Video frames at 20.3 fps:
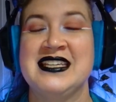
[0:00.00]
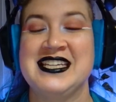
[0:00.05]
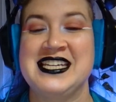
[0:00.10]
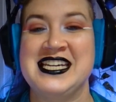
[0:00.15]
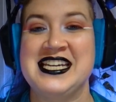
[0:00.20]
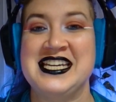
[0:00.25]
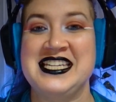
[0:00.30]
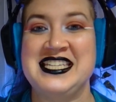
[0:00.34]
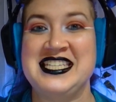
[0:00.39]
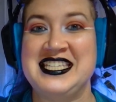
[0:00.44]

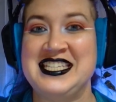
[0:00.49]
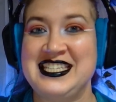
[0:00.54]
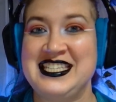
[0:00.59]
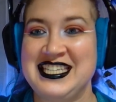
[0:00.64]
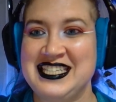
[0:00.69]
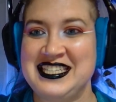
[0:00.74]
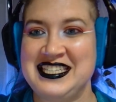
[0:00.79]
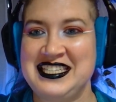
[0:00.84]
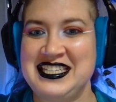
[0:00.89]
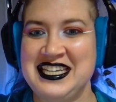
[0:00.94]

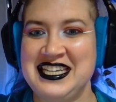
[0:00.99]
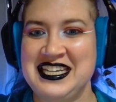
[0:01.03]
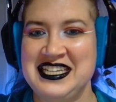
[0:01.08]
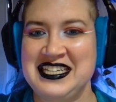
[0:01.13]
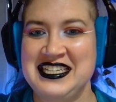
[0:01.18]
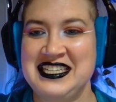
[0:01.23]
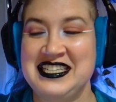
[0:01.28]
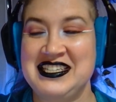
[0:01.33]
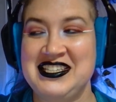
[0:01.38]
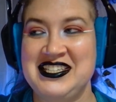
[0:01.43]

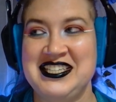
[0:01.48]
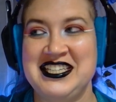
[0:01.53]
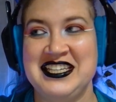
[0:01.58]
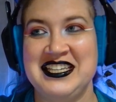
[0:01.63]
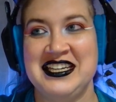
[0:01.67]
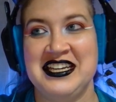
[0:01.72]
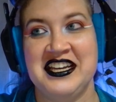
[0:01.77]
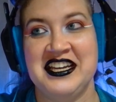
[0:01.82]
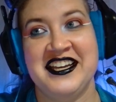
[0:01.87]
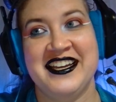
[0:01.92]
consistent
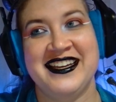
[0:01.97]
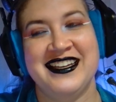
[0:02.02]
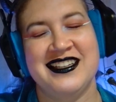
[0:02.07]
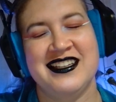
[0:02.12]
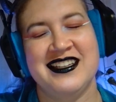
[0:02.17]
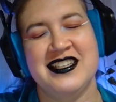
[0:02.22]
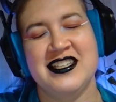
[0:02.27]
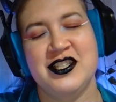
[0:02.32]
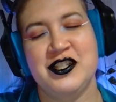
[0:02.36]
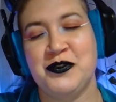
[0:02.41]

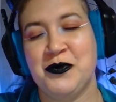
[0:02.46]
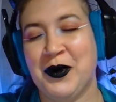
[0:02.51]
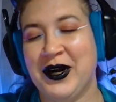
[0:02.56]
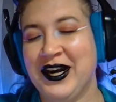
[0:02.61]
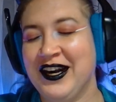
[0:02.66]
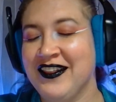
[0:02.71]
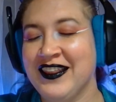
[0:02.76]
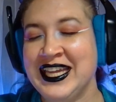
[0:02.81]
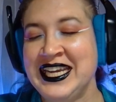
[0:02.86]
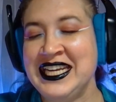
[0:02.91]

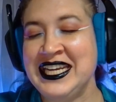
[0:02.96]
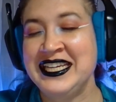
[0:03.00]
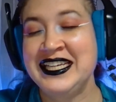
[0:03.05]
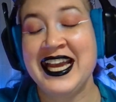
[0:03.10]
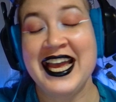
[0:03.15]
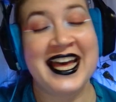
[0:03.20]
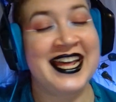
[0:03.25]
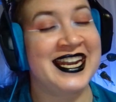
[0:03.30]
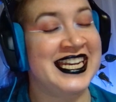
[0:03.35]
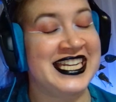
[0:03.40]
swirling,
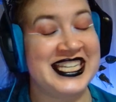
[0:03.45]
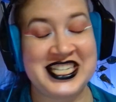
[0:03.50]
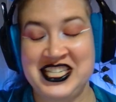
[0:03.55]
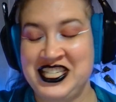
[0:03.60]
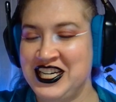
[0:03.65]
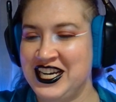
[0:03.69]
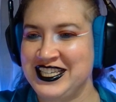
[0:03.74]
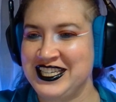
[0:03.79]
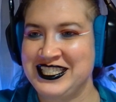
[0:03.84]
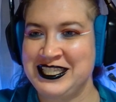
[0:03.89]
and it's
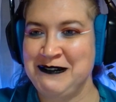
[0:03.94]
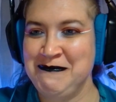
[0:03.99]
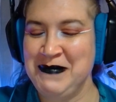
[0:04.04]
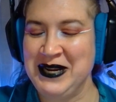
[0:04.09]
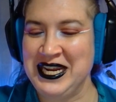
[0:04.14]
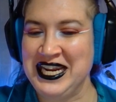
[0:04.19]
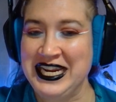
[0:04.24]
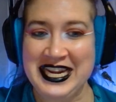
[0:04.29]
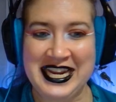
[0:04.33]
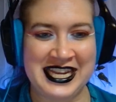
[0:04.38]
just
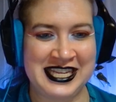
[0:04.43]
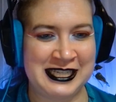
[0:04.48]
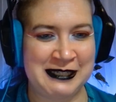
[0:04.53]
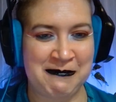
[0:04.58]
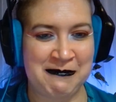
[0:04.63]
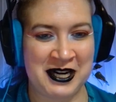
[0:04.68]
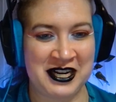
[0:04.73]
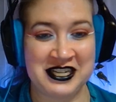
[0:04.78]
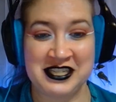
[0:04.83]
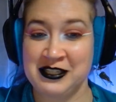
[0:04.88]
me, it's
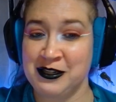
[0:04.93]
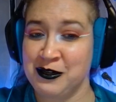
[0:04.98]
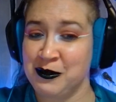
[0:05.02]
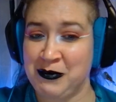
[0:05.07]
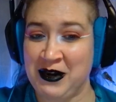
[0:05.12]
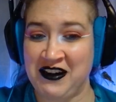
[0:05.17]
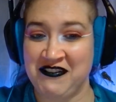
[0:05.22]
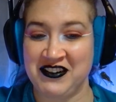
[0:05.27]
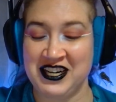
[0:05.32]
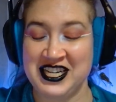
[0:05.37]
personal
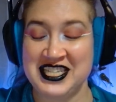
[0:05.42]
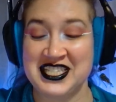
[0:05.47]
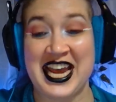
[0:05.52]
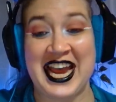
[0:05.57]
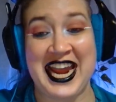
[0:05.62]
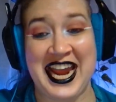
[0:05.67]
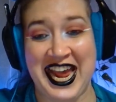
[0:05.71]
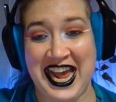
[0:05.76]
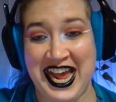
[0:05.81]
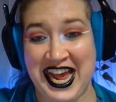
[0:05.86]
preference. I
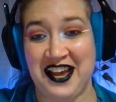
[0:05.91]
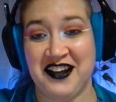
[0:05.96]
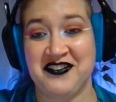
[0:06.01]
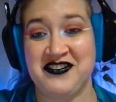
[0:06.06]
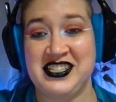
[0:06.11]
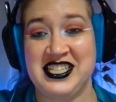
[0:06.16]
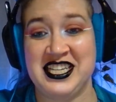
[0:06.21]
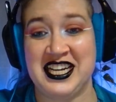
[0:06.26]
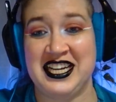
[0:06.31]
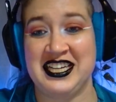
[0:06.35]

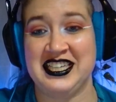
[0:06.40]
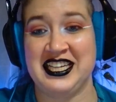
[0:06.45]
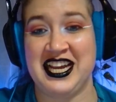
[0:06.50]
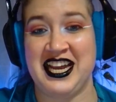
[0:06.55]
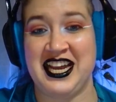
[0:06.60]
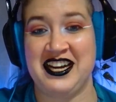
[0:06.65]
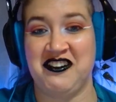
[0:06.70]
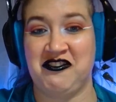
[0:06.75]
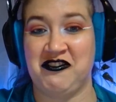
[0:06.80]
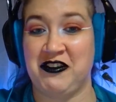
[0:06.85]
have done
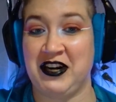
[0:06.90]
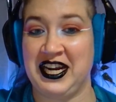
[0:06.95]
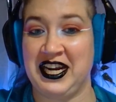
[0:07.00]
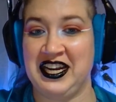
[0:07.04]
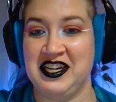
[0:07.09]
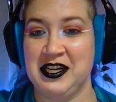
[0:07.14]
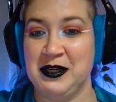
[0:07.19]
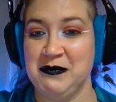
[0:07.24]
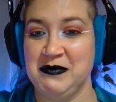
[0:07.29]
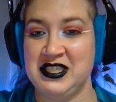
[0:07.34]
kind of
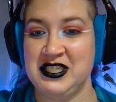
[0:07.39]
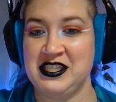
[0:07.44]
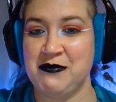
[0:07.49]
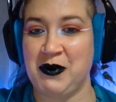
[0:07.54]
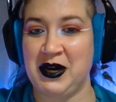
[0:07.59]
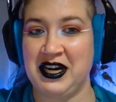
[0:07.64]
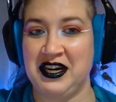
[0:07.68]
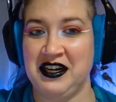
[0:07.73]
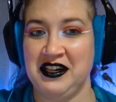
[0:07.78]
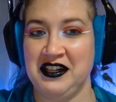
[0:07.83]
random
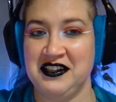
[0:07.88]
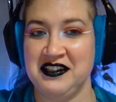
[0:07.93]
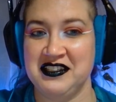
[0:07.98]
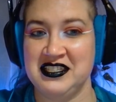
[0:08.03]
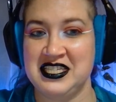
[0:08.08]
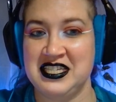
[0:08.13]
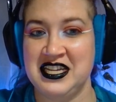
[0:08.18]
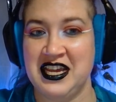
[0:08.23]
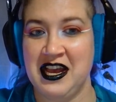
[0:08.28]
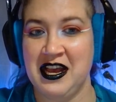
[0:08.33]

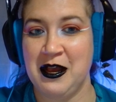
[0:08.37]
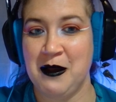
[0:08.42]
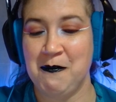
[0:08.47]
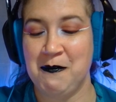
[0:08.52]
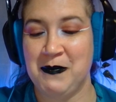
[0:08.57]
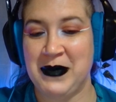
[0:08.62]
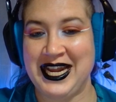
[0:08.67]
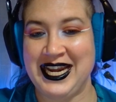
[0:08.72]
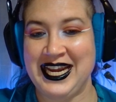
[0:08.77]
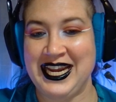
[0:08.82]
swirls,
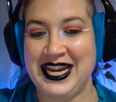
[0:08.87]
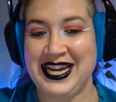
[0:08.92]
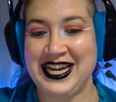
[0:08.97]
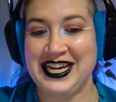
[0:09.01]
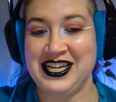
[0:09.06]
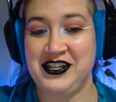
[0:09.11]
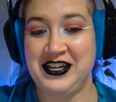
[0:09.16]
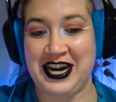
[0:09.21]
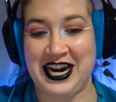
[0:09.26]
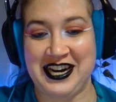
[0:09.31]
but
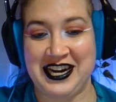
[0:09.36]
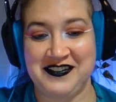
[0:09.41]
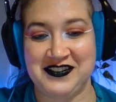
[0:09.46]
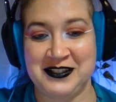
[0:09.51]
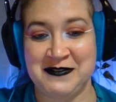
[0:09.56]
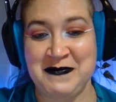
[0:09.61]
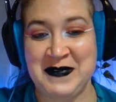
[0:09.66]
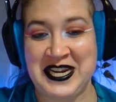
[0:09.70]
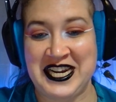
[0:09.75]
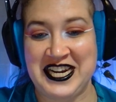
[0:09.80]
it
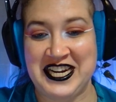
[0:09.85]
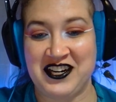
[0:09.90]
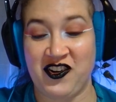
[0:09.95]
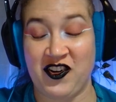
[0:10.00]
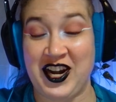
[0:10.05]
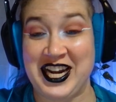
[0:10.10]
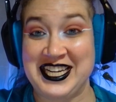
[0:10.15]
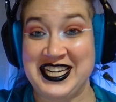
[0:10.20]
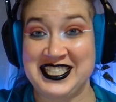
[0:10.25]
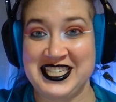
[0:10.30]
drives me
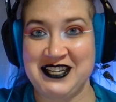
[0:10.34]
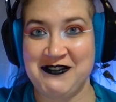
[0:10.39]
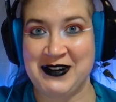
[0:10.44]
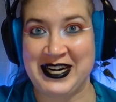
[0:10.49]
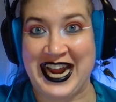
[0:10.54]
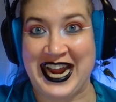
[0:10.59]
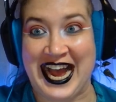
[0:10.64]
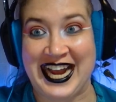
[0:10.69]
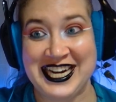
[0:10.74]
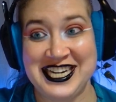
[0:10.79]
crazy
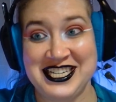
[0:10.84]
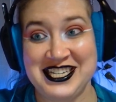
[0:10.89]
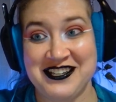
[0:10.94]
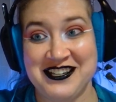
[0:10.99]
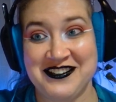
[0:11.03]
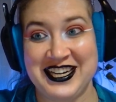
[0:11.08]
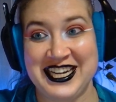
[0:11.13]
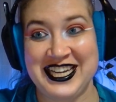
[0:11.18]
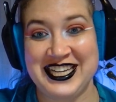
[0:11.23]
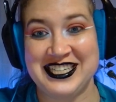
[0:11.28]
when I
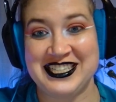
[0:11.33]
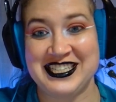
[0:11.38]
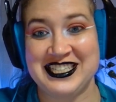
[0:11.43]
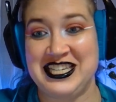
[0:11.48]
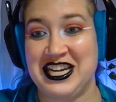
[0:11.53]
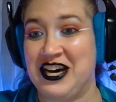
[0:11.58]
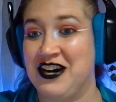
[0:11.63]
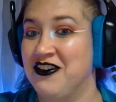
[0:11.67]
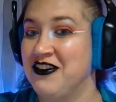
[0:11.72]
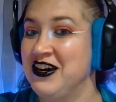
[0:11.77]
do it.
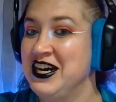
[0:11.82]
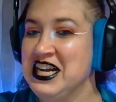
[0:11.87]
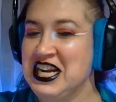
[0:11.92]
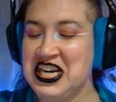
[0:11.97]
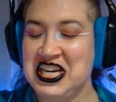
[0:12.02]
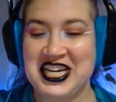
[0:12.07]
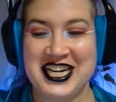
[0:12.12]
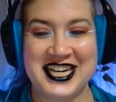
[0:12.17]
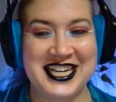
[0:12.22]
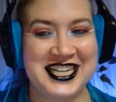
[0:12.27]
So
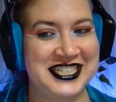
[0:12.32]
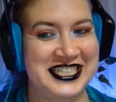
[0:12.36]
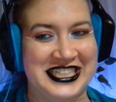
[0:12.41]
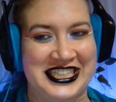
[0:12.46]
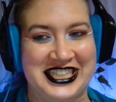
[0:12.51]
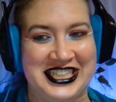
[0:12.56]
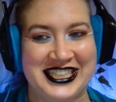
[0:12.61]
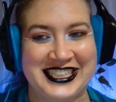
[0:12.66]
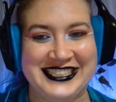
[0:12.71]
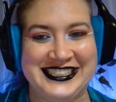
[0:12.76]
good
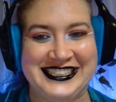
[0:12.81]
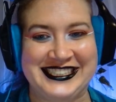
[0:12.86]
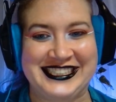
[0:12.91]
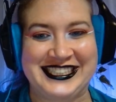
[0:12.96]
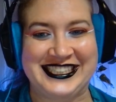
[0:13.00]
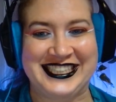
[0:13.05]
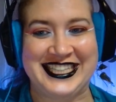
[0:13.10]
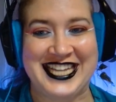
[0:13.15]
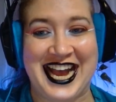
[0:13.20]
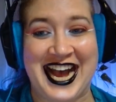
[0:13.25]

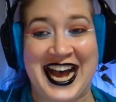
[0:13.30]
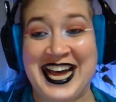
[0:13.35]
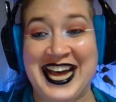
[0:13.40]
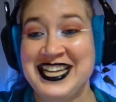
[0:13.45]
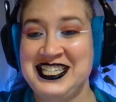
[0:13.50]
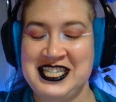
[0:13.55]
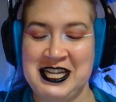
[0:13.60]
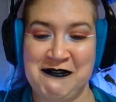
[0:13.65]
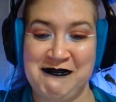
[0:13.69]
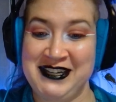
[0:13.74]
on
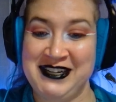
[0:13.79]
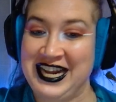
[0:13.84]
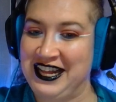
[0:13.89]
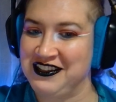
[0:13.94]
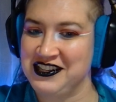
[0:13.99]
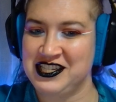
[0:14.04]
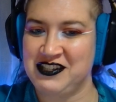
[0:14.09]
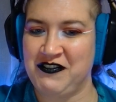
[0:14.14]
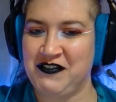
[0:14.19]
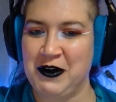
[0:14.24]
someone
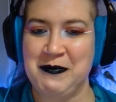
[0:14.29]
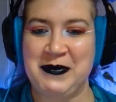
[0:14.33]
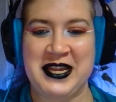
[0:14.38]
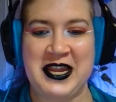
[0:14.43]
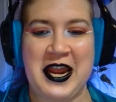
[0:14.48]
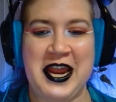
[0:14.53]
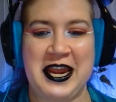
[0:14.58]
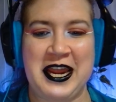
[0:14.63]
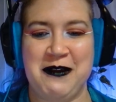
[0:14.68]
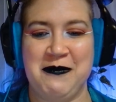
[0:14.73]
else for
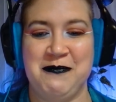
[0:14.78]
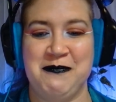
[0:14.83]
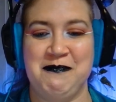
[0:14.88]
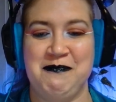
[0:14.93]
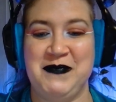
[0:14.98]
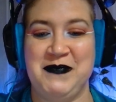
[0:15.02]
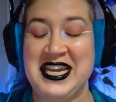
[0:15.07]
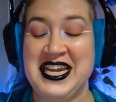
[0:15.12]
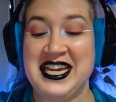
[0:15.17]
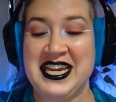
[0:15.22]

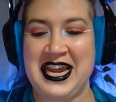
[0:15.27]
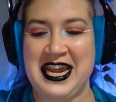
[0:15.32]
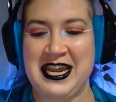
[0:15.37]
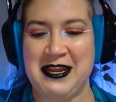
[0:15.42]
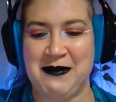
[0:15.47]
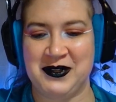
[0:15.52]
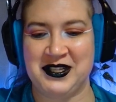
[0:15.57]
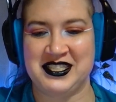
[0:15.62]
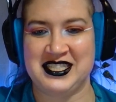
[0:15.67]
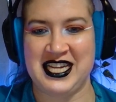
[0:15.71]
being
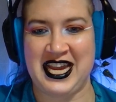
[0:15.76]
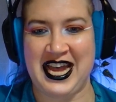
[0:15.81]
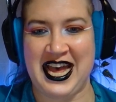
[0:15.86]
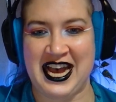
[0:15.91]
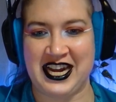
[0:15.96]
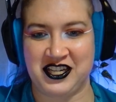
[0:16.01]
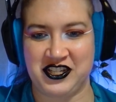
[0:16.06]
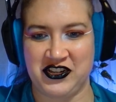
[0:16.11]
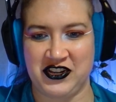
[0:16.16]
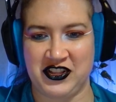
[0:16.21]
able to
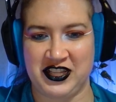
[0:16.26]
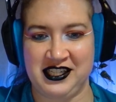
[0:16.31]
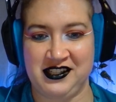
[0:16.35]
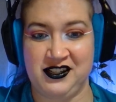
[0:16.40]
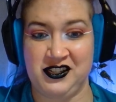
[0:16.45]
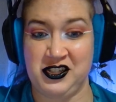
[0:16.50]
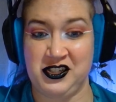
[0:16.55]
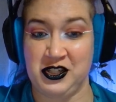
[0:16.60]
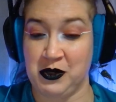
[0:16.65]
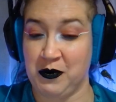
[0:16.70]
actually
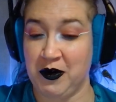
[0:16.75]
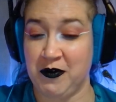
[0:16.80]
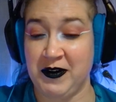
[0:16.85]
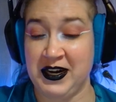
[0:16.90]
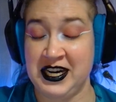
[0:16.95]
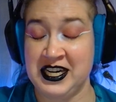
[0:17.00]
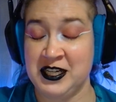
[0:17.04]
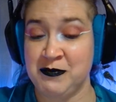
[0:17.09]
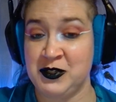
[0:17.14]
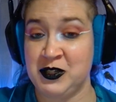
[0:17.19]
do a
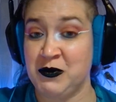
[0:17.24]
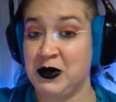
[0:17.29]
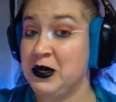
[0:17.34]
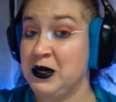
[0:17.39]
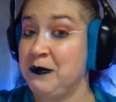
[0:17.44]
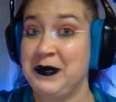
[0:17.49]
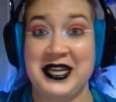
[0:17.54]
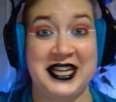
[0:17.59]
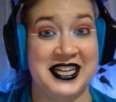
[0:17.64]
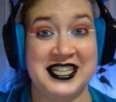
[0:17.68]
random swirl,
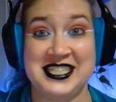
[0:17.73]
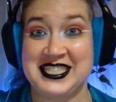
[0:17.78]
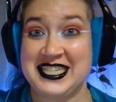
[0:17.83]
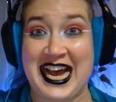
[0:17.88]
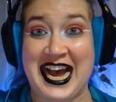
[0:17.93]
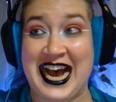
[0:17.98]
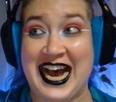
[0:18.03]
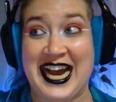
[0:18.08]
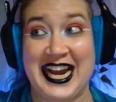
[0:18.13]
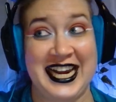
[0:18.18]
because
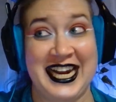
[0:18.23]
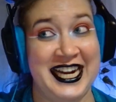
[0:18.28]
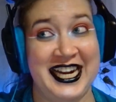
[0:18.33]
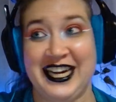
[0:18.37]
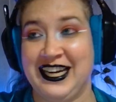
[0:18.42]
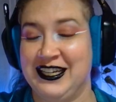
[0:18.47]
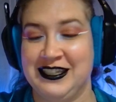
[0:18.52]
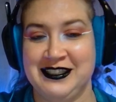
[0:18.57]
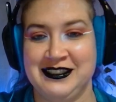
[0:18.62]
I